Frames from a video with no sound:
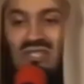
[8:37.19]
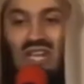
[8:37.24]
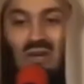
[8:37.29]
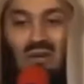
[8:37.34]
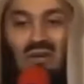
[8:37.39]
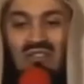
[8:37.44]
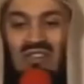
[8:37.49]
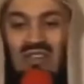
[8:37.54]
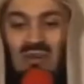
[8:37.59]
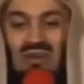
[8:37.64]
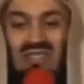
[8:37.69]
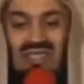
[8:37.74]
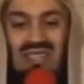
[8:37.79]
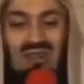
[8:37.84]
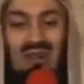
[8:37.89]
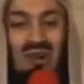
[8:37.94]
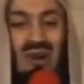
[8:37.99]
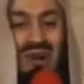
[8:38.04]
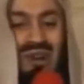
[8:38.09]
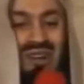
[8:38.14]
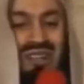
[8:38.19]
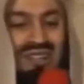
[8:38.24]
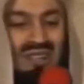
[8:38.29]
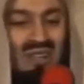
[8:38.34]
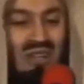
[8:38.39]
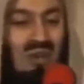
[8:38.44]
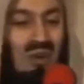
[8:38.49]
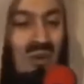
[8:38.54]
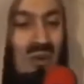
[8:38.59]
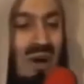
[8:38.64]
Now, if he was a
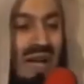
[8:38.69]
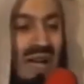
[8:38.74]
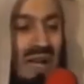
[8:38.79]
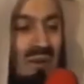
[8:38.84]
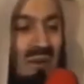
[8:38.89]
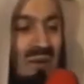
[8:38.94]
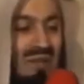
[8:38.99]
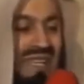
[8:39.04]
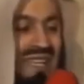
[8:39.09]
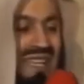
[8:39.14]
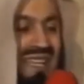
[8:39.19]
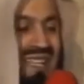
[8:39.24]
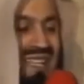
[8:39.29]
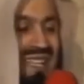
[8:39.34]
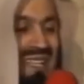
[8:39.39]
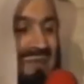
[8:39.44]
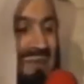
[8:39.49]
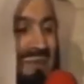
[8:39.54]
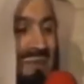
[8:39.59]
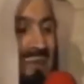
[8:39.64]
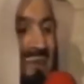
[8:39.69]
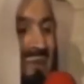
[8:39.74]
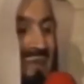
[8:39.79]
god, why would he need to